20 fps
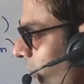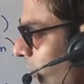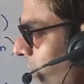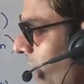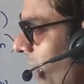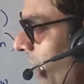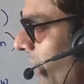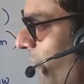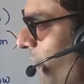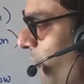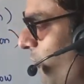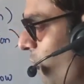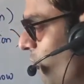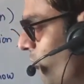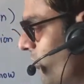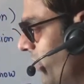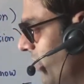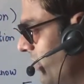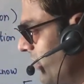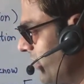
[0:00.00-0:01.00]
apply
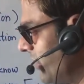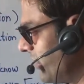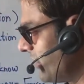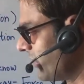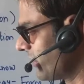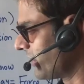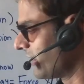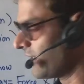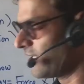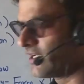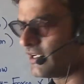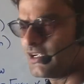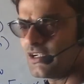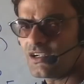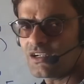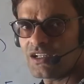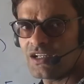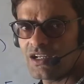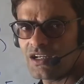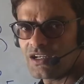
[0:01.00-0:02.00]
force and then
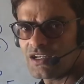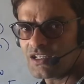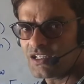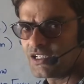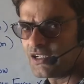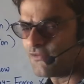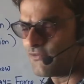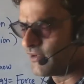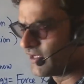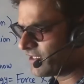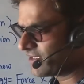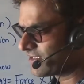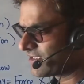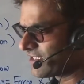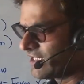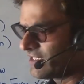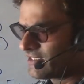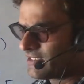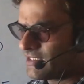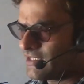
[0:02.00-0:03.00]
give
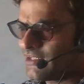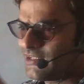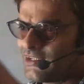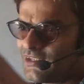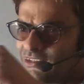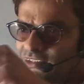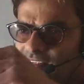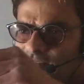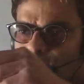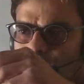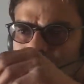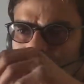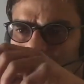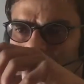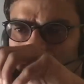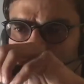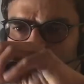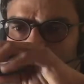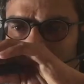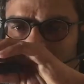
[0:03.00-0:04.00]
distance. Distance means
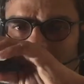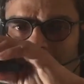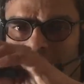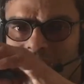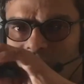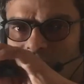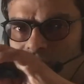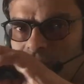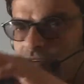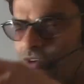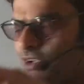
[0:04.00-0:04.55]
say bending,